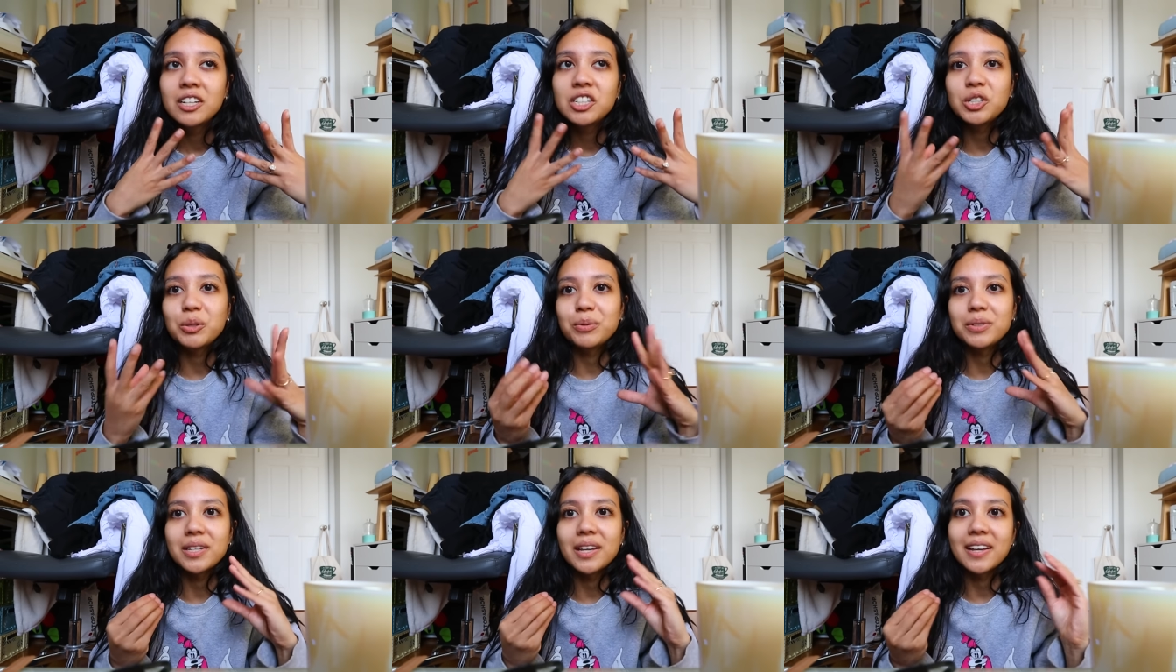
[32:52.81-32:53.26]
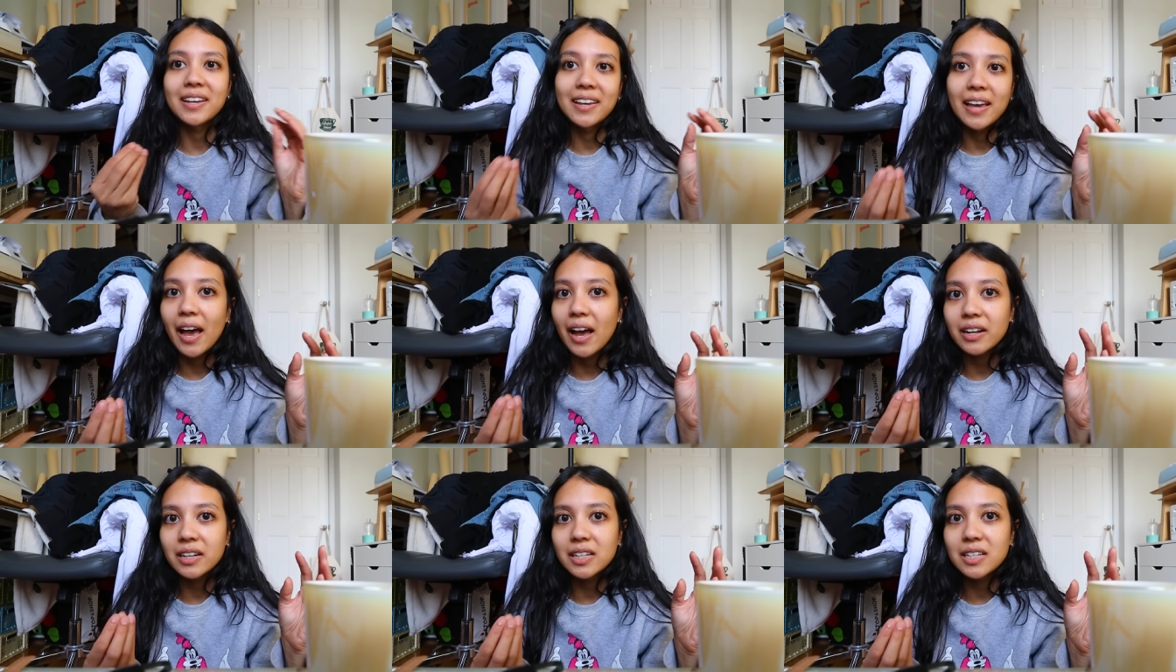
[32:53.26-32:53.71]
She was like,
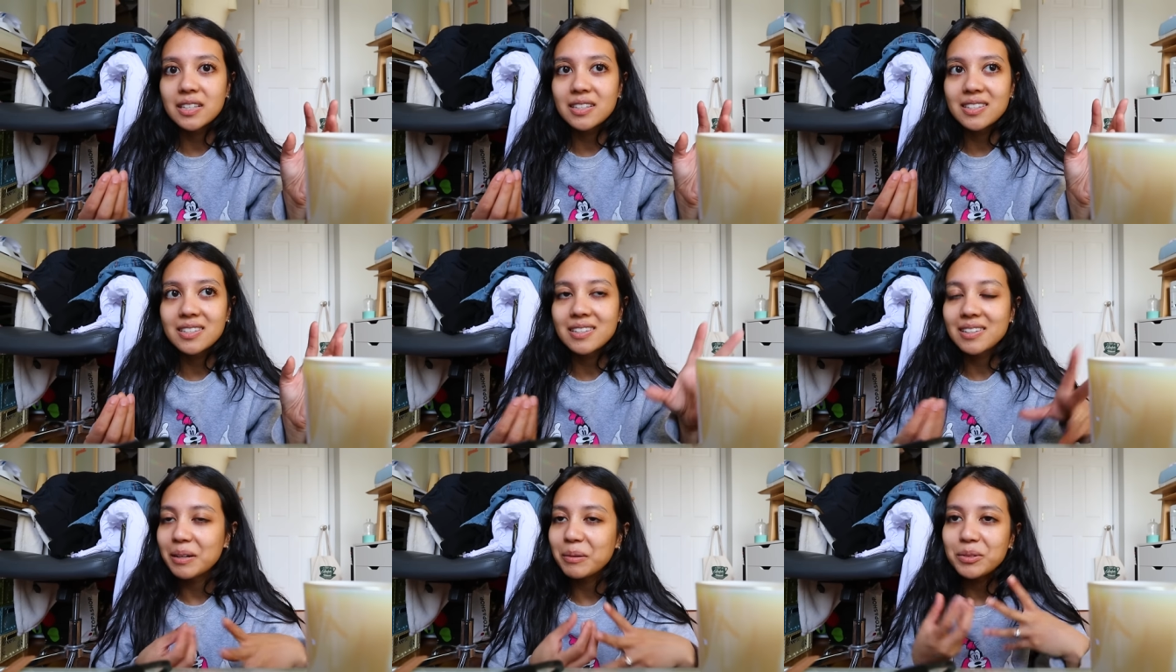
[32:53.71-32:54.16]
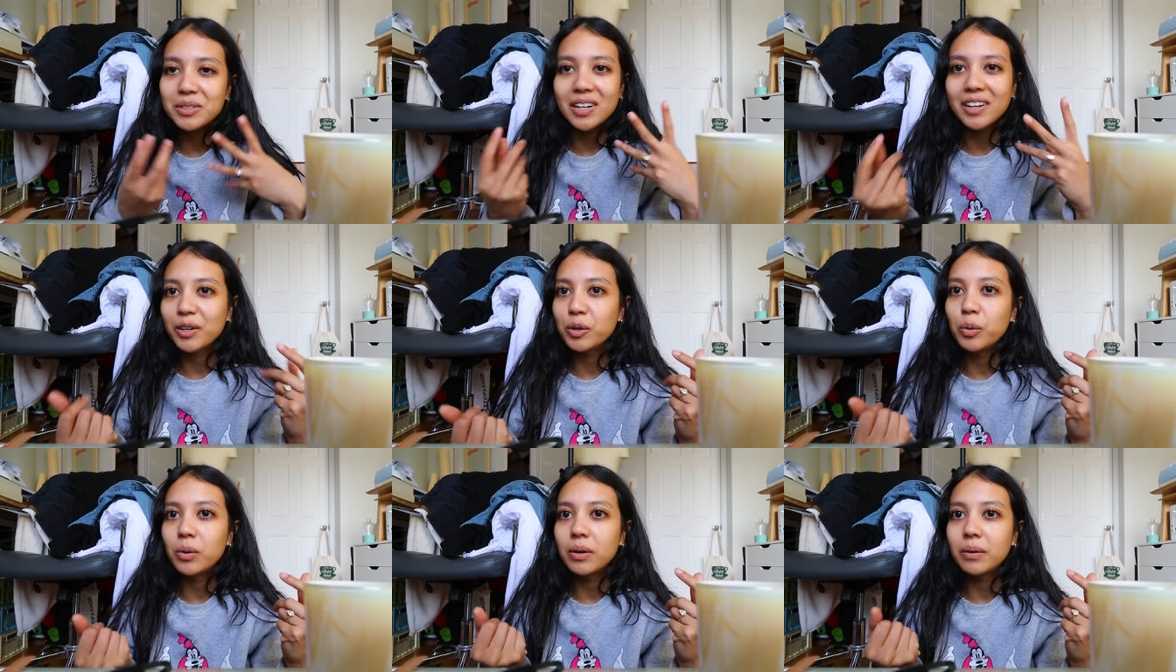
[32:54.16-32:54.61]
yeah, it is. And I was
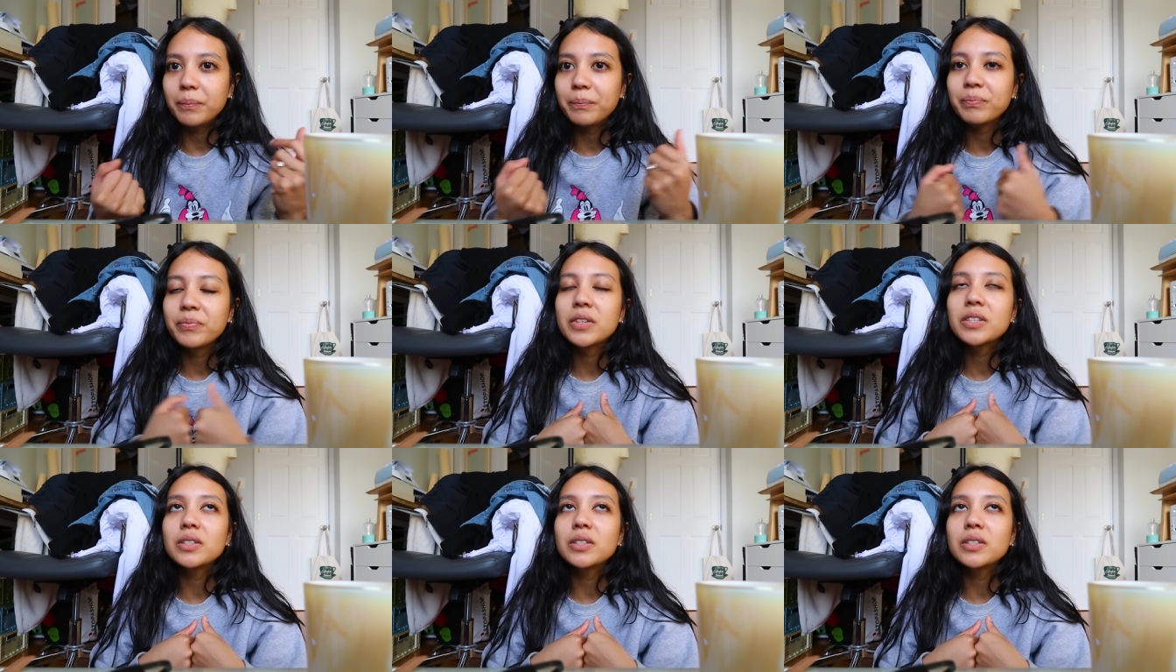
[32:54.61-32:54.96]
like, cool.